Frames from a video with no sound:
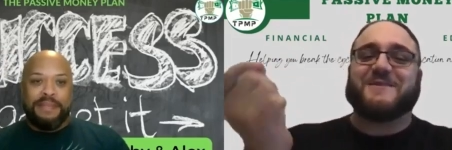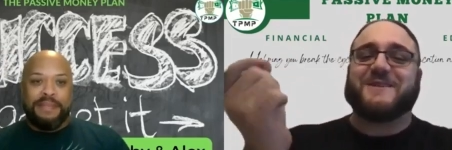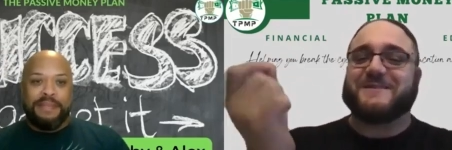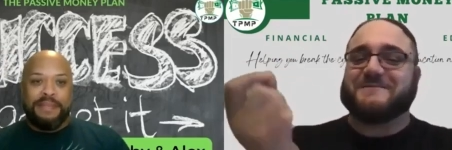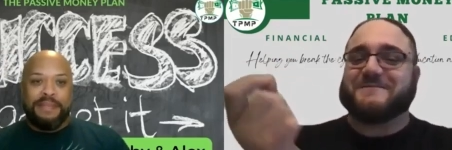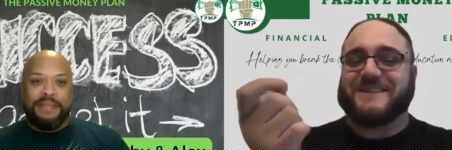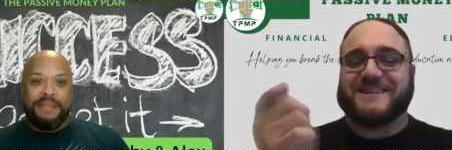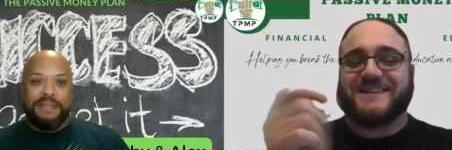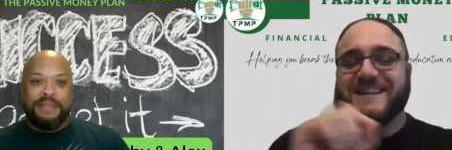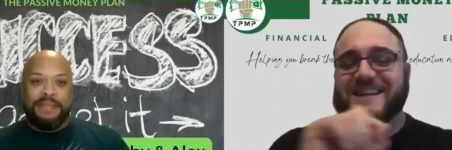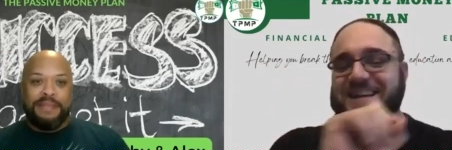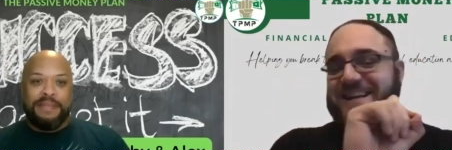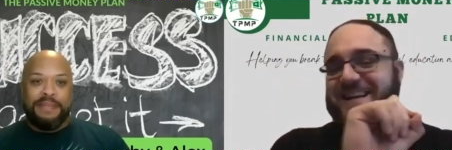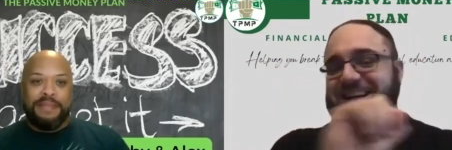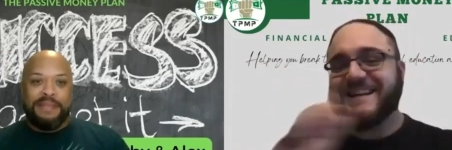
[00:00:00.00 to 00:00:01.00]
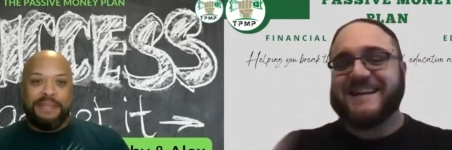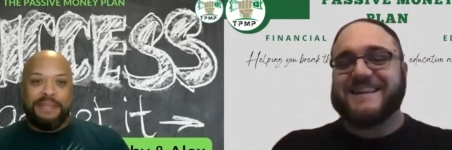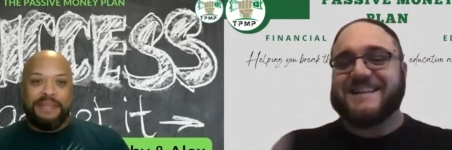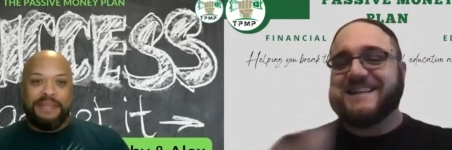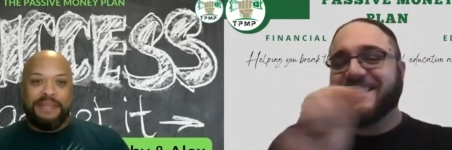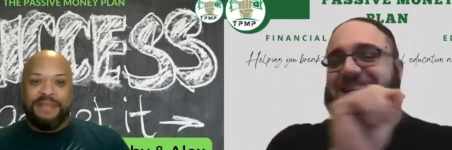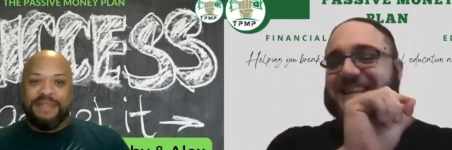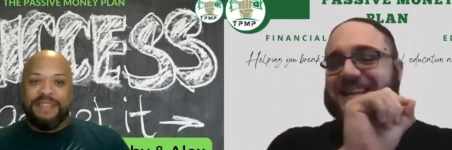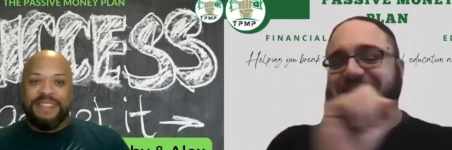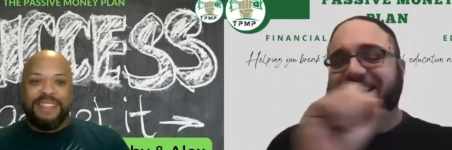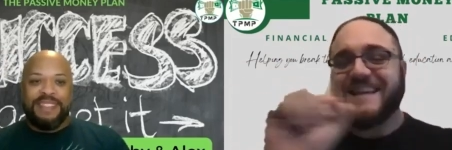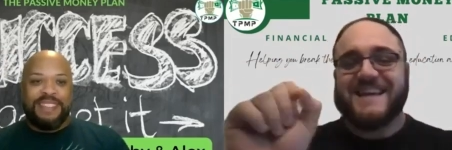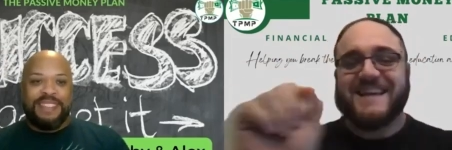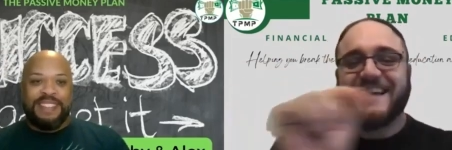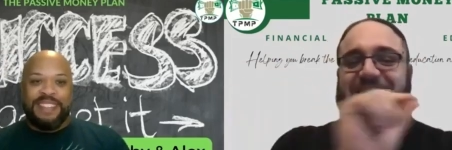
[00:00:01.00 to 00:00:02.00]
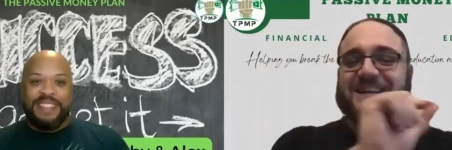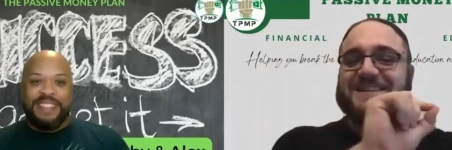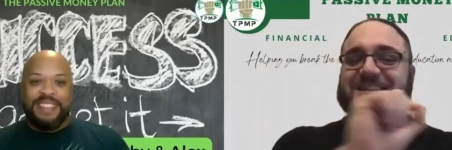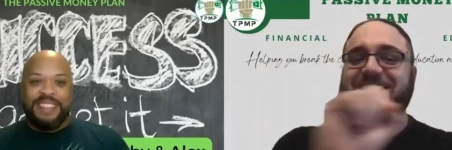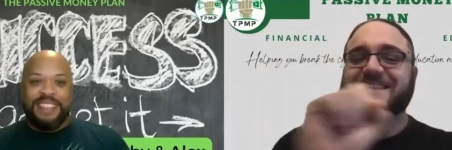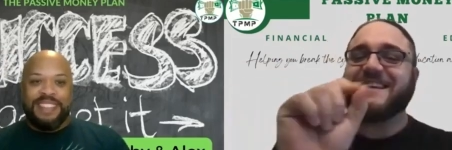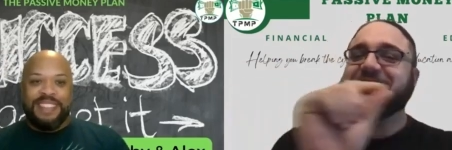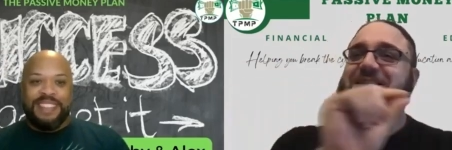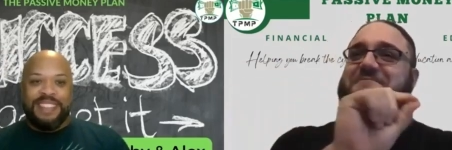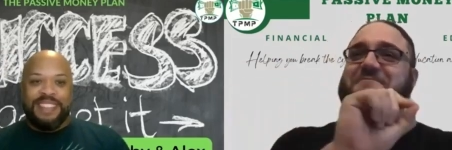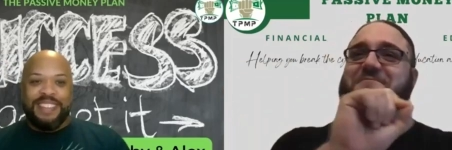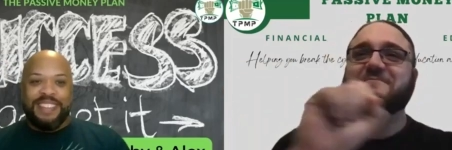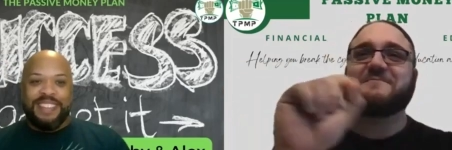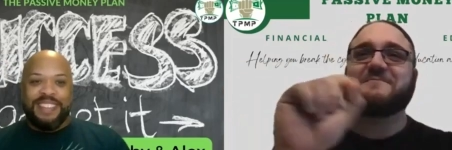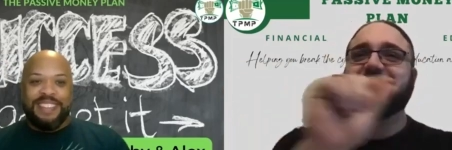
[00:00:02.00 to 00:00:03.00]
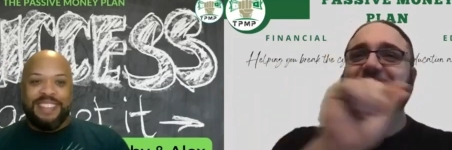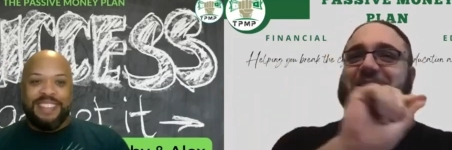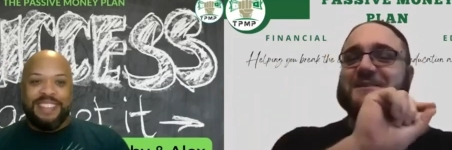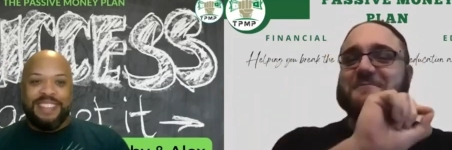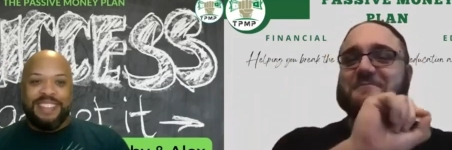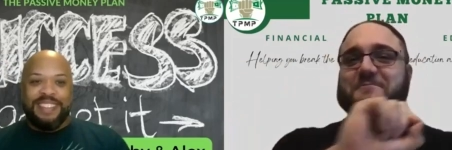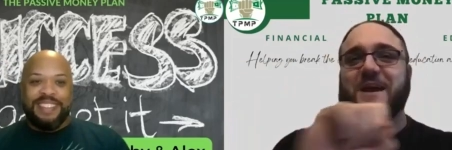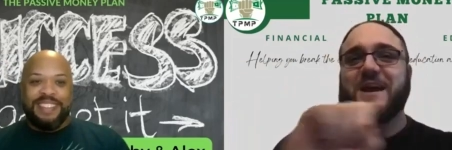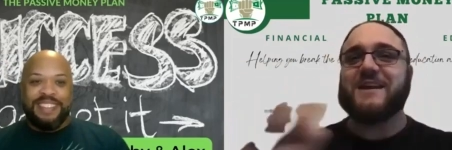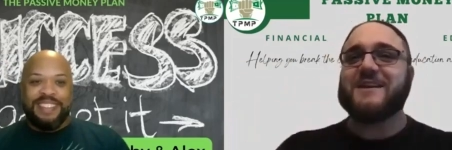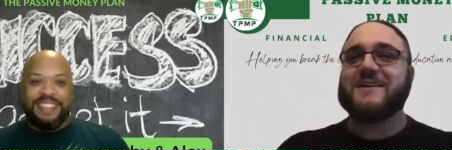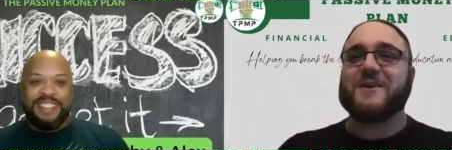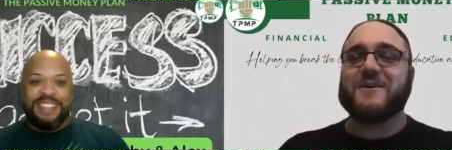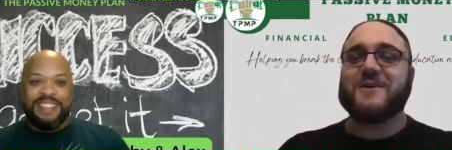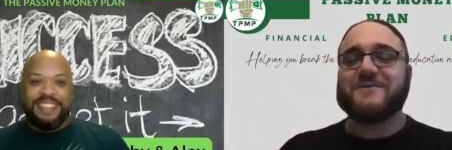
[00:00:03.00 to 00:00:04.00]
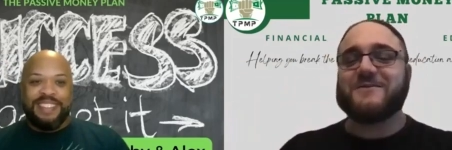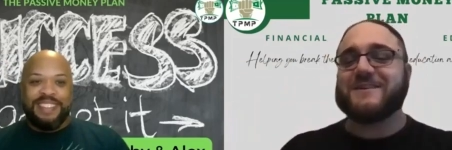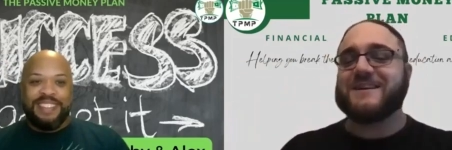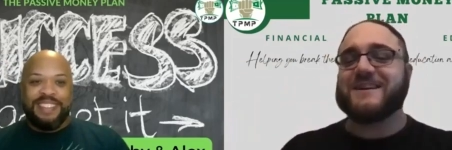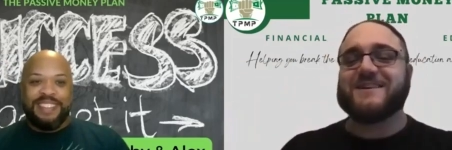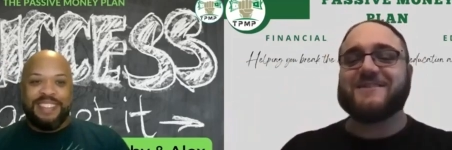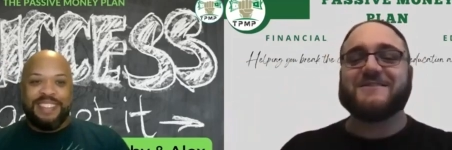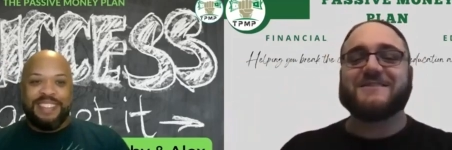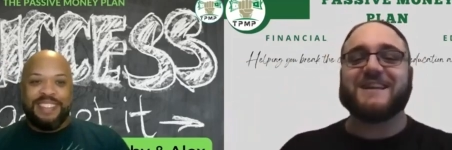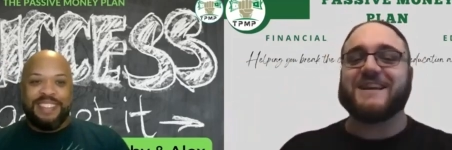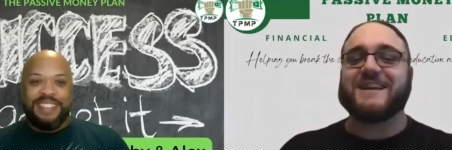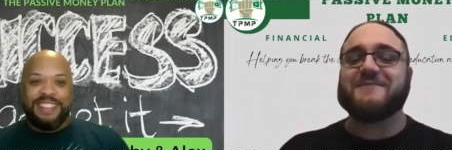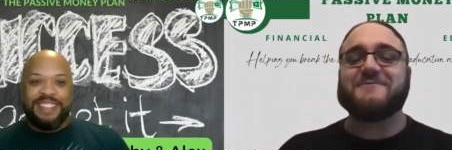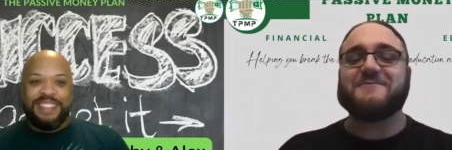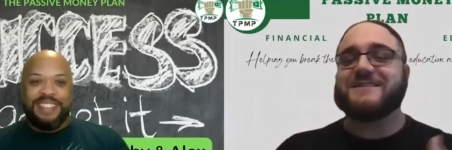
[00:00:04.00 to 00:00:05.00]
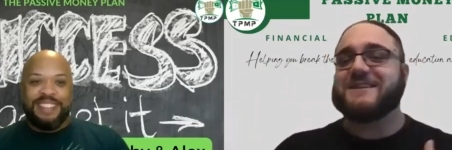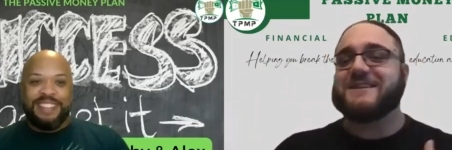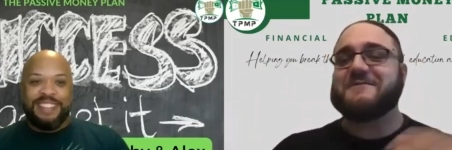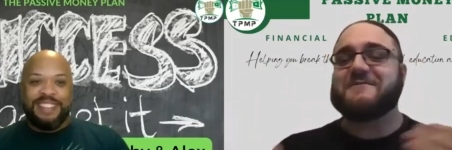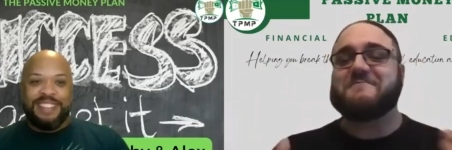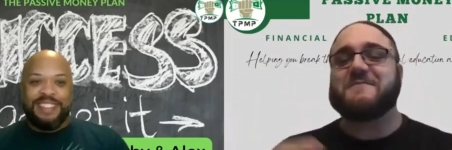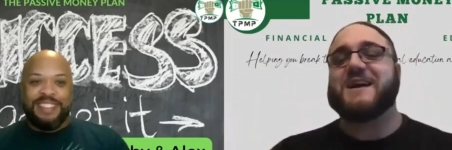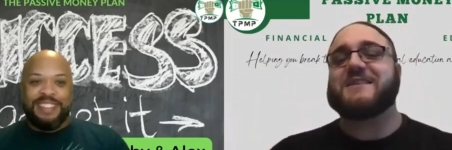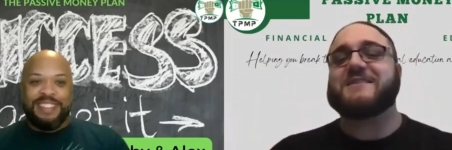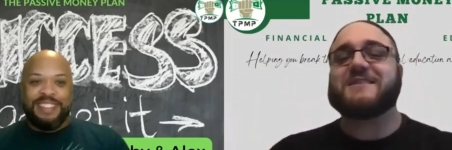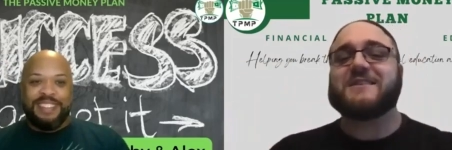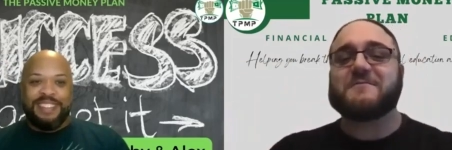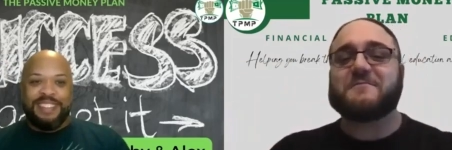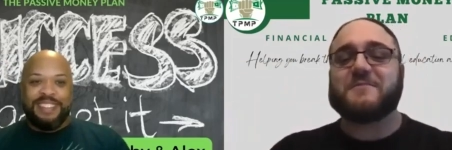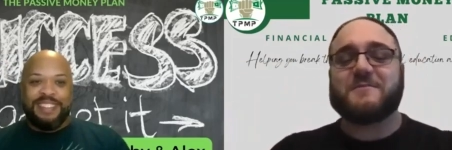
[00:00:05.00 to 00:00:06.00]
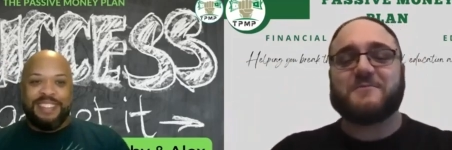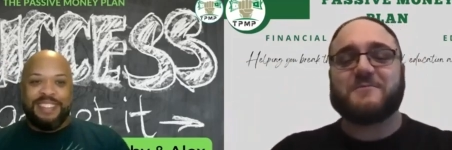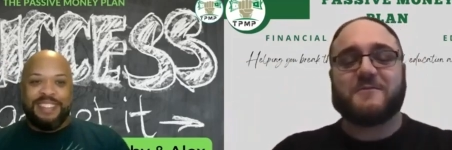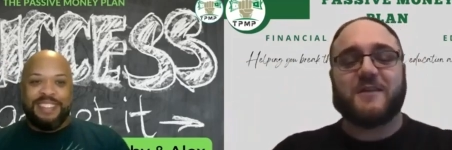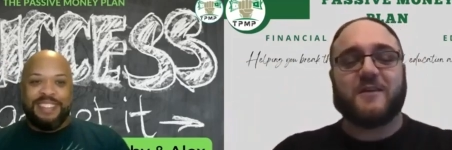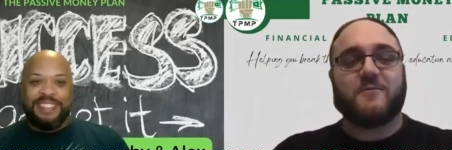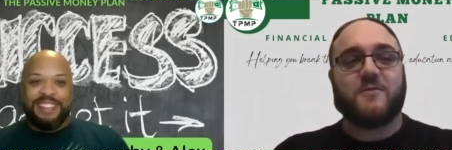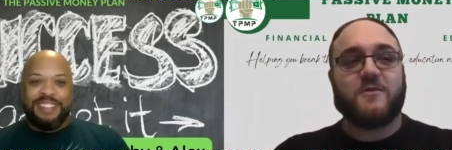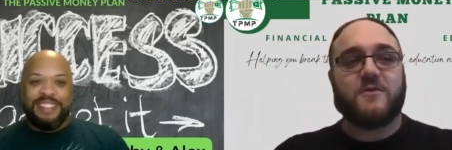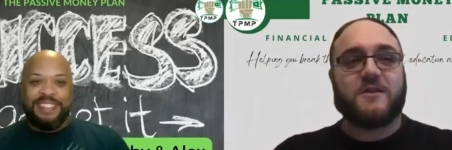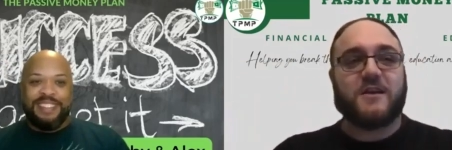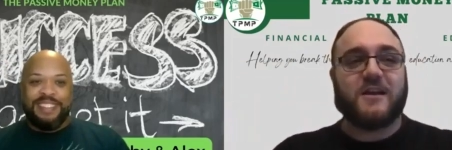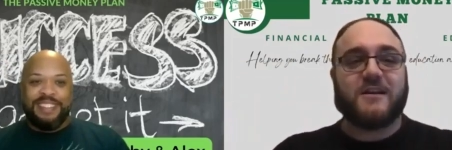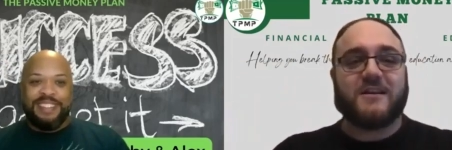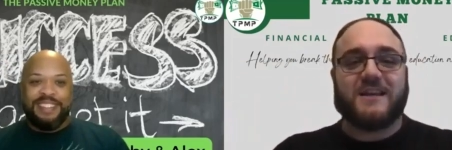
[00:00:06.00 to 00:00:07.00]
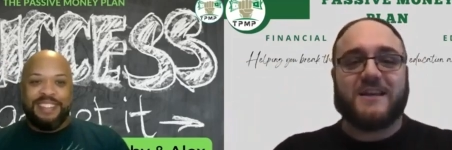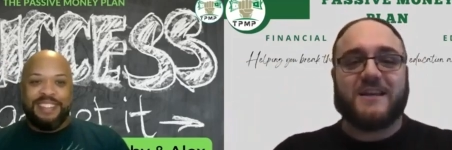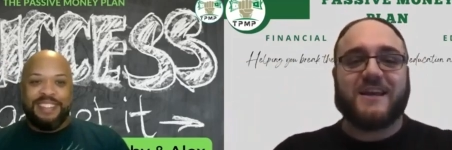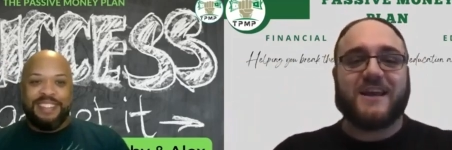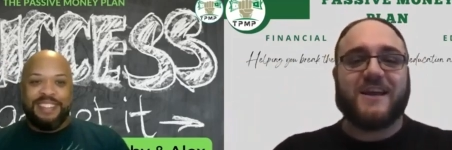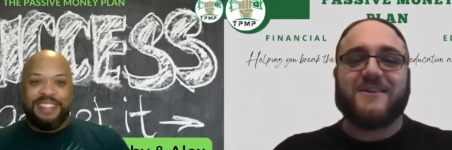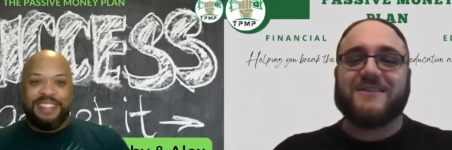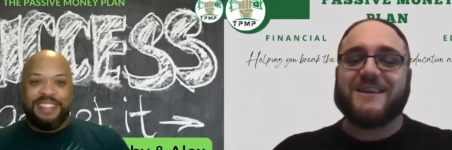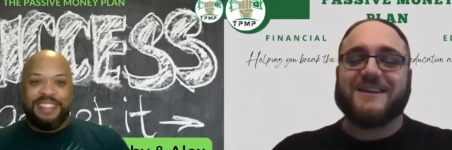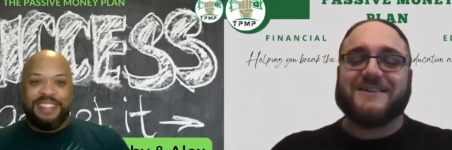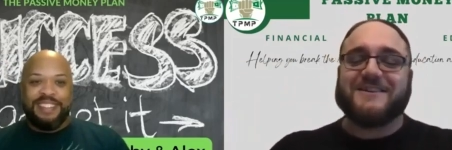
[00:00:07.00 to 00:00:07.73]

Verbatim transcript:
Speaker 1: Walmart, and I just, I just like like painted over it, and it was like it wasn't even matching, and people were like, "Whoa, you got a decal?" Like,